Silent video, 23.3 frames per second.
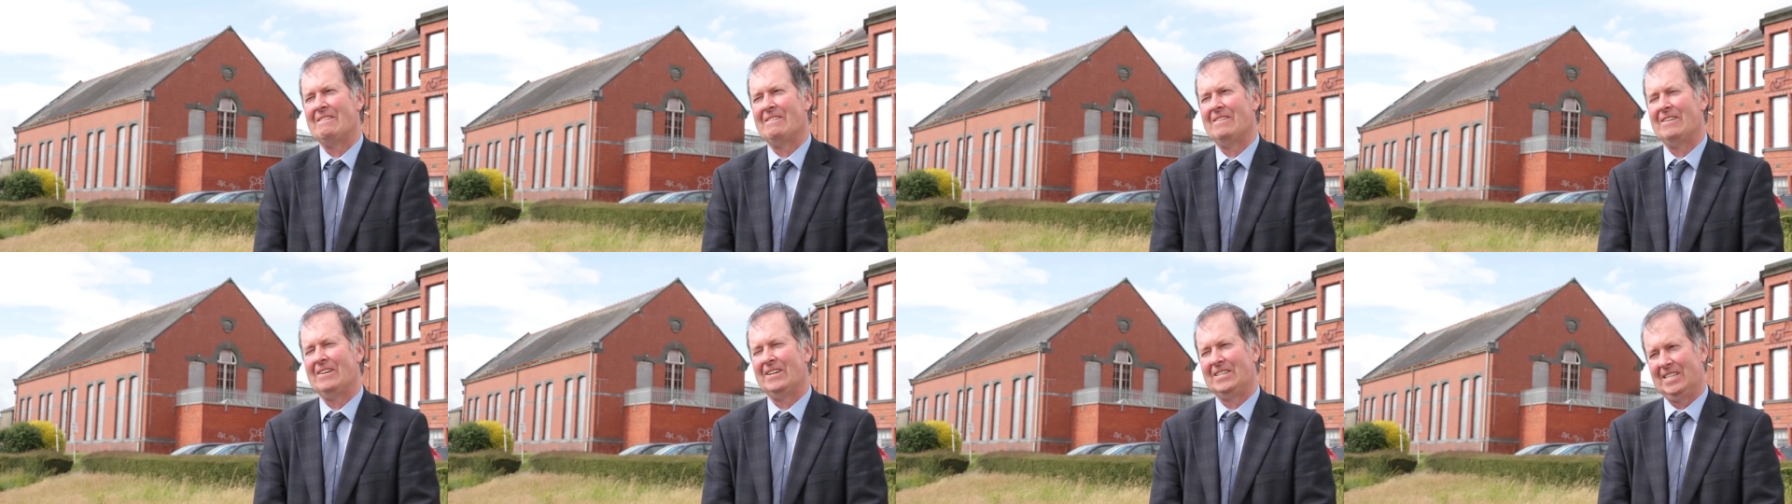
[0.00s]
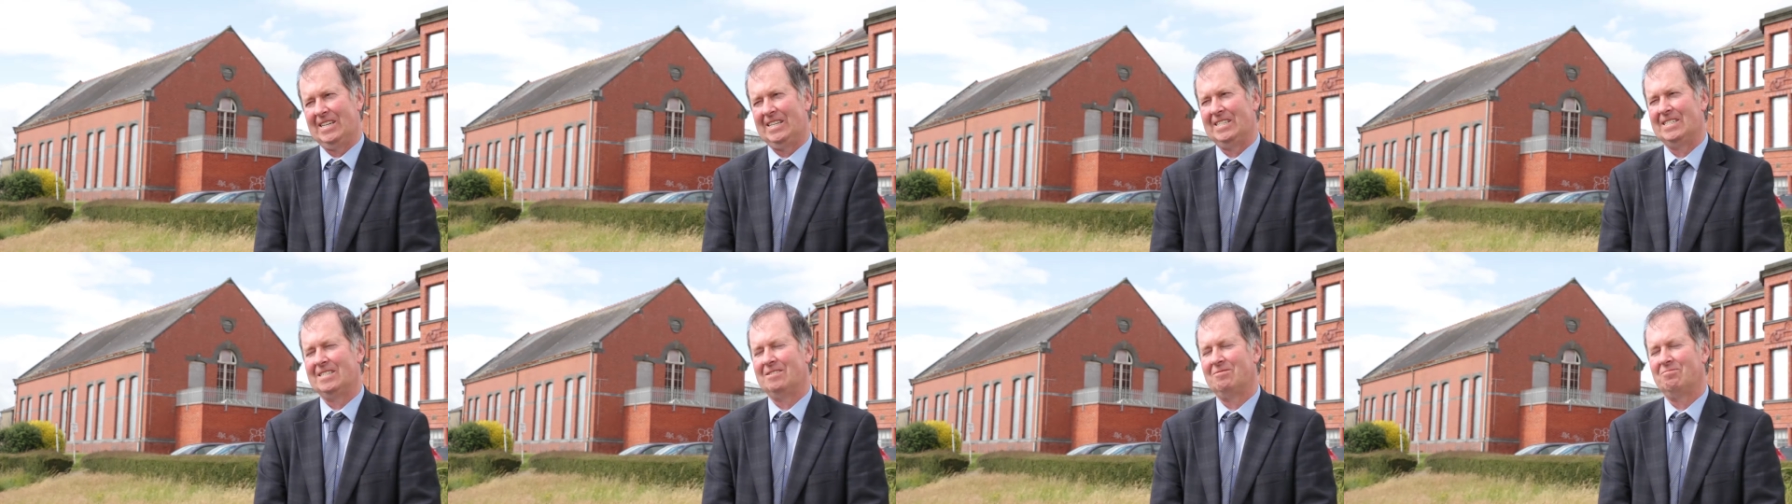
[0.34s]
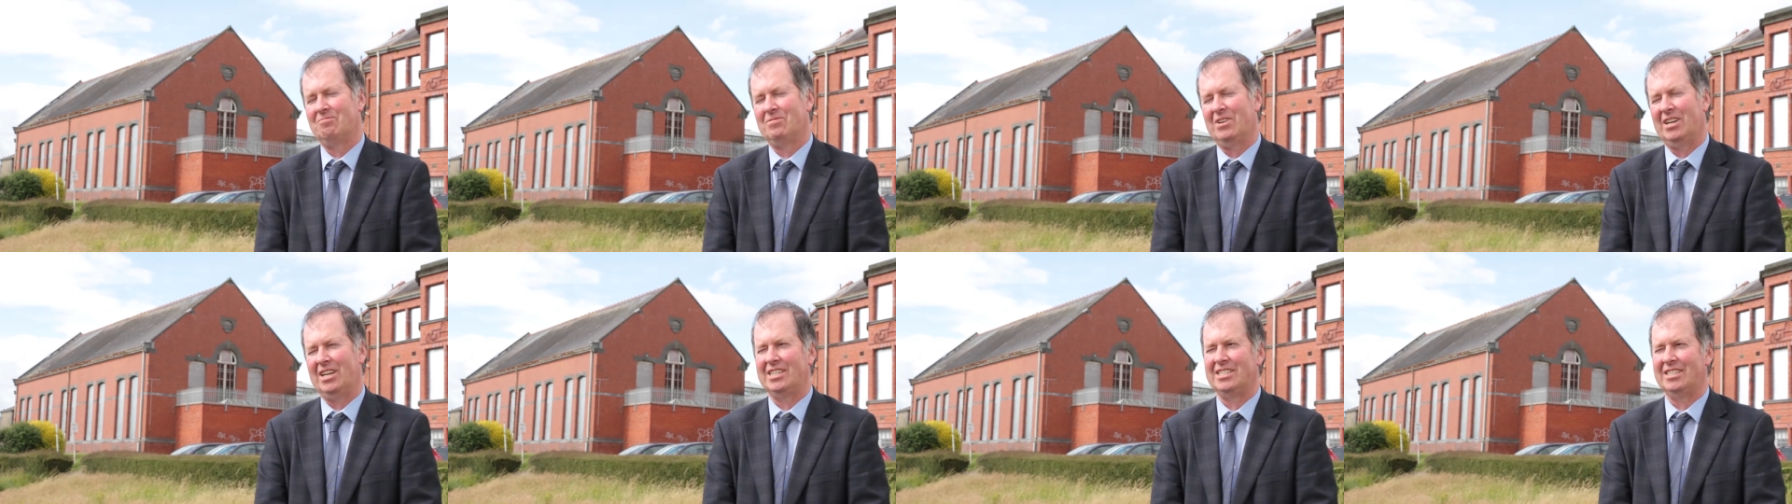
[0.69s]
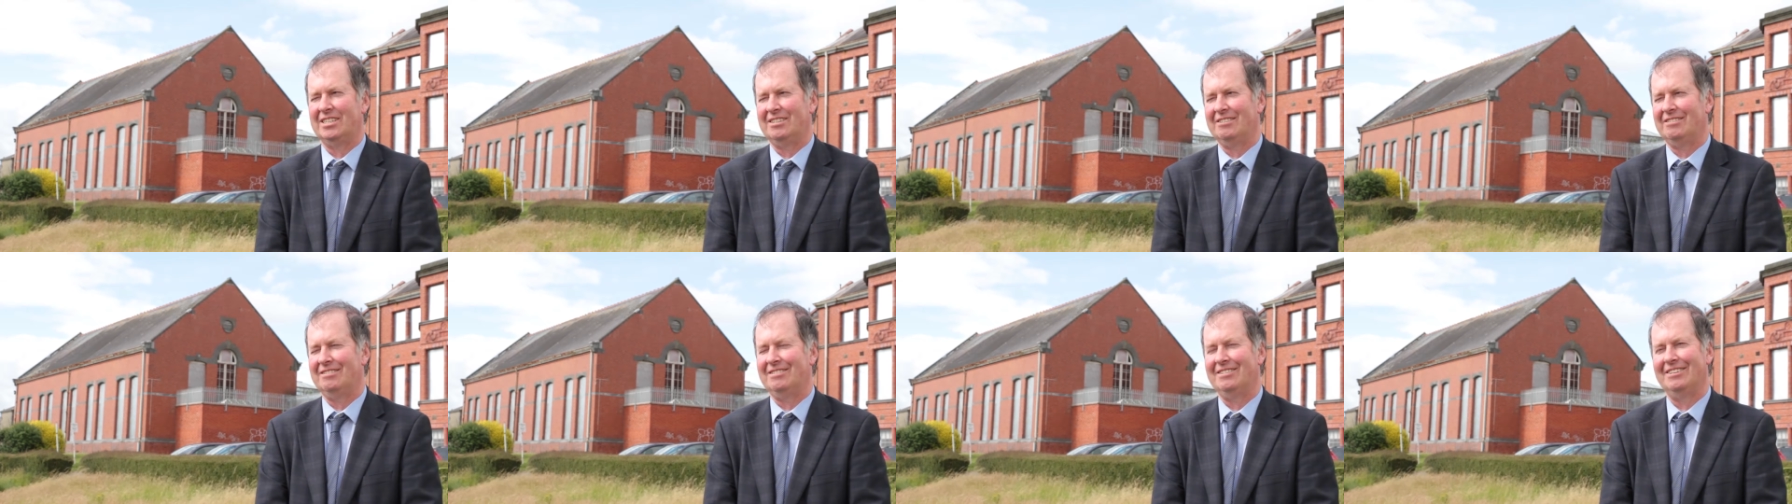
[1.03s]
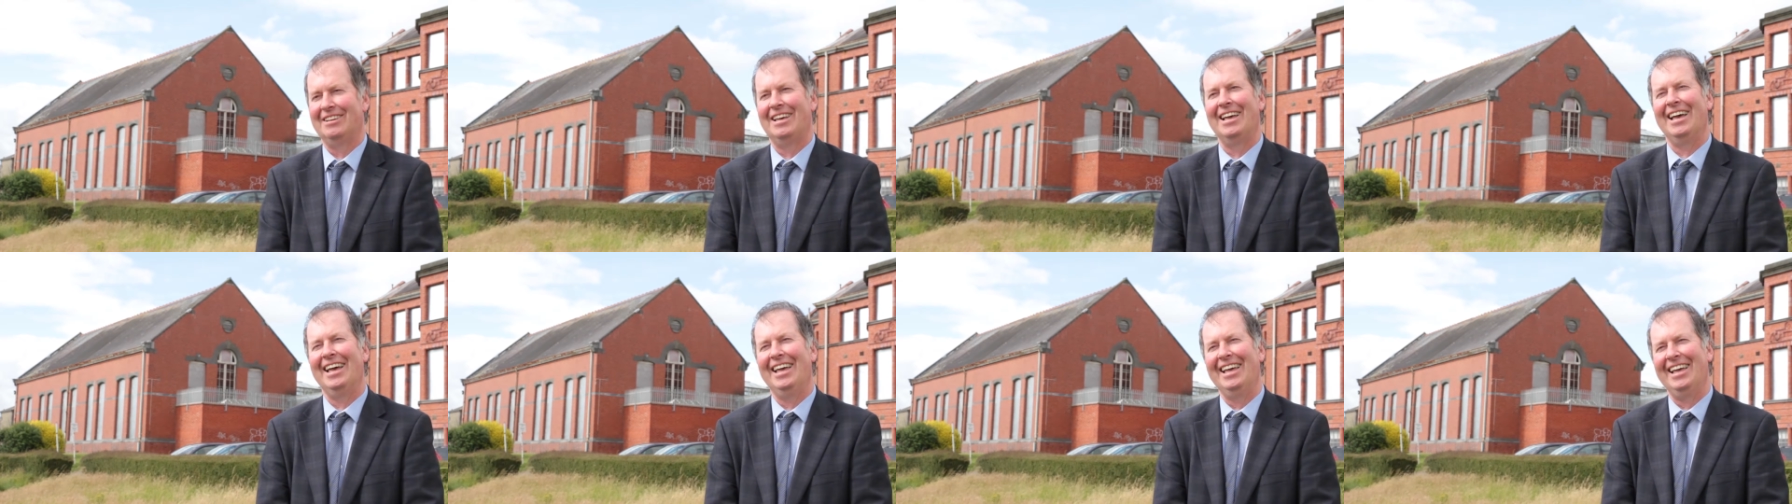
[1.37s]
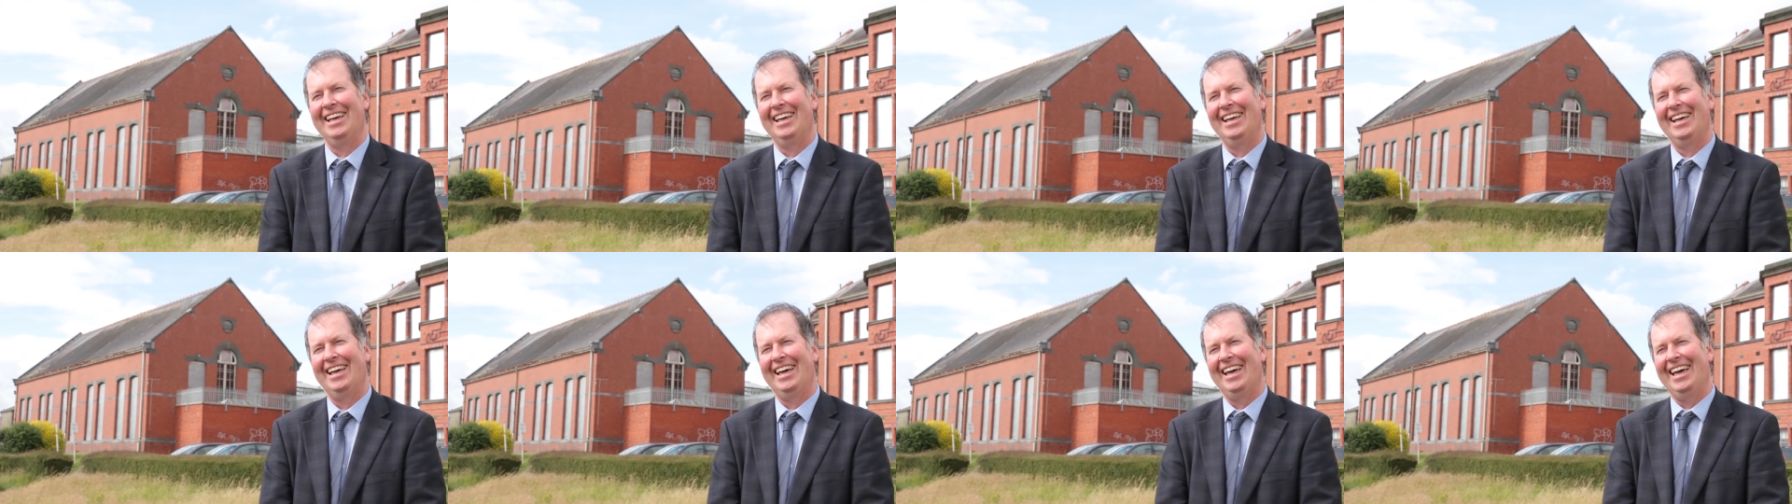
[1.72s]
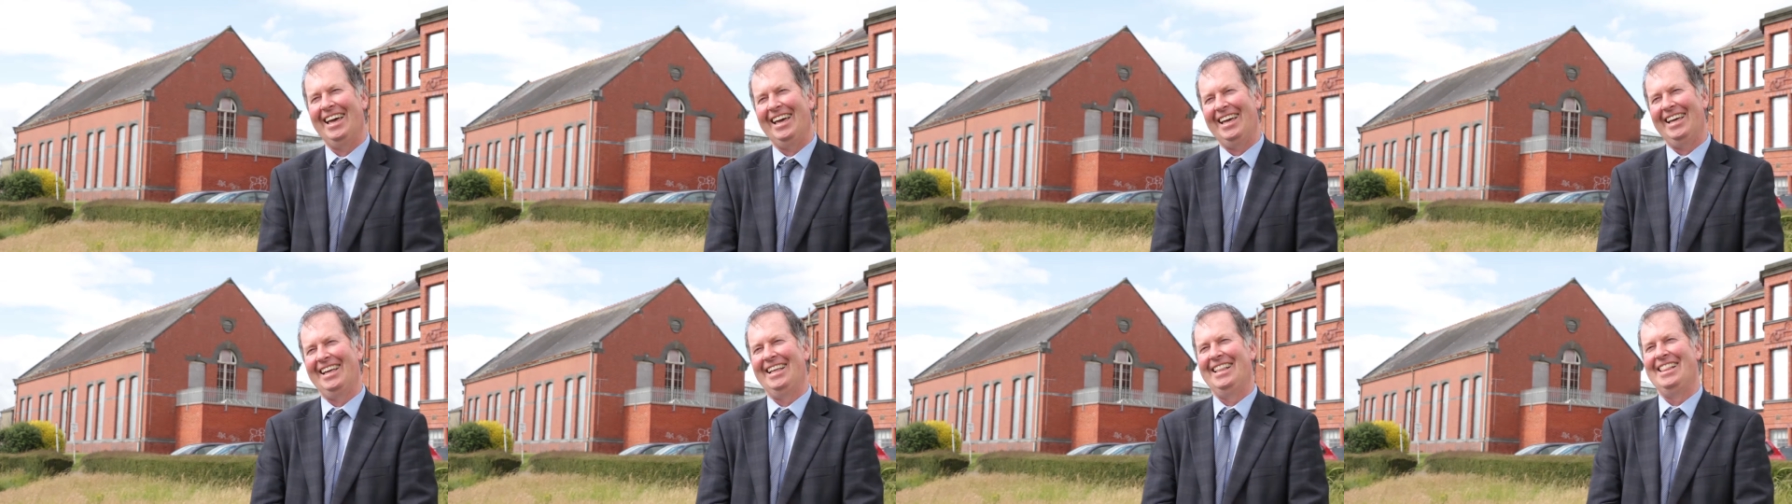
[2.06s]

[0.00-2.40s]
I did, and I do. Yeah, you